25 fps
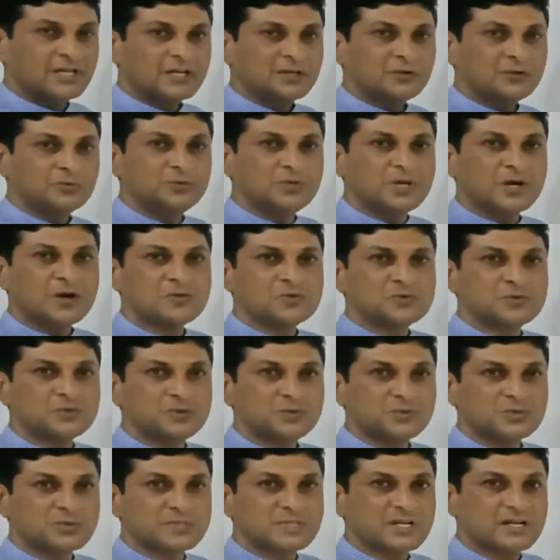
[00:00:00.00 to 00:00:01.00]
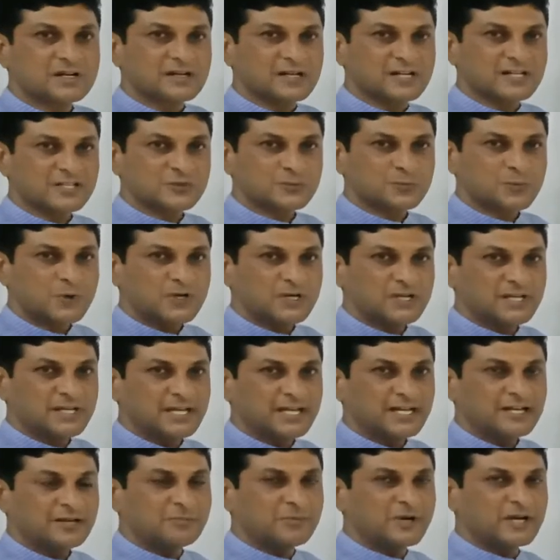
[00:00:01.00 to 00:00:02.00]
we have to use the corresponding
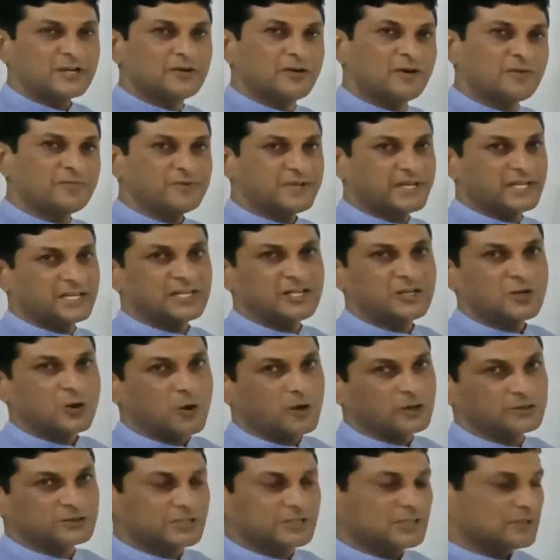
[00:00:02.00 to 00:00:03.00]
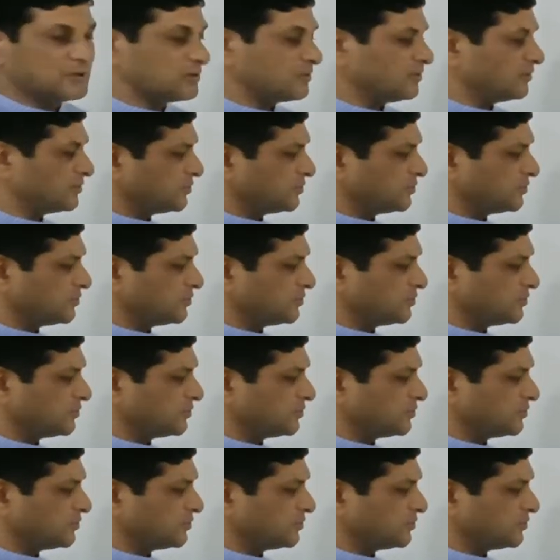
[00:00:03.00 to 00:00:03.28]
element of any other row.